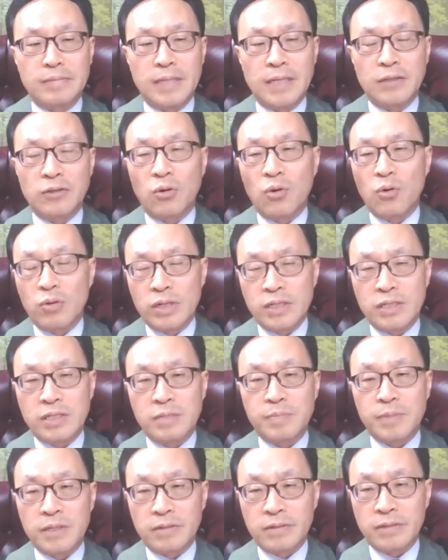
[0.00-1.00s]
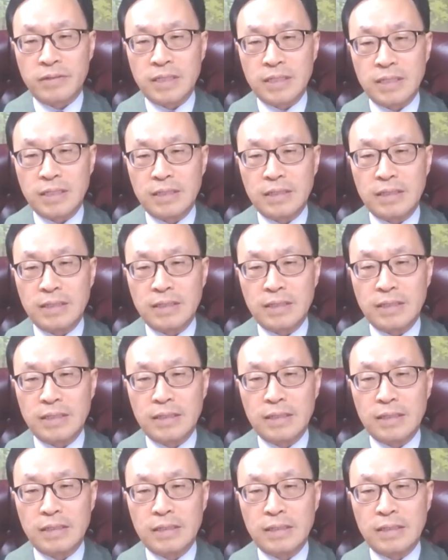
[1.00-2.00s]
and the Holy Spirit.
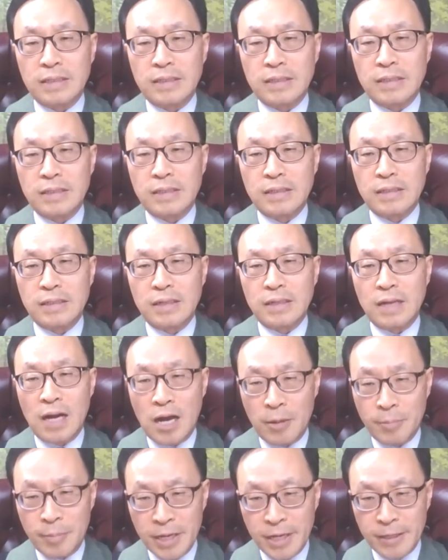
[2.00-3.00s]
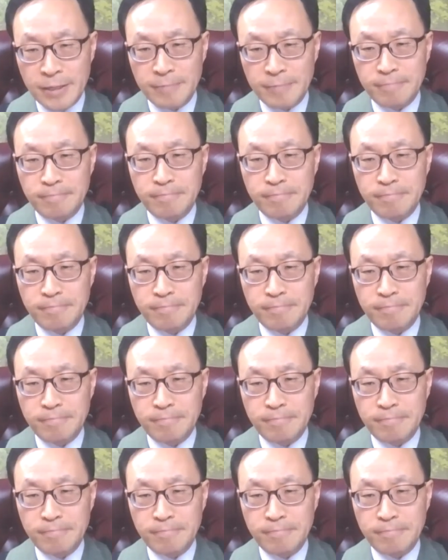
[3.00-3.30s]
Amen.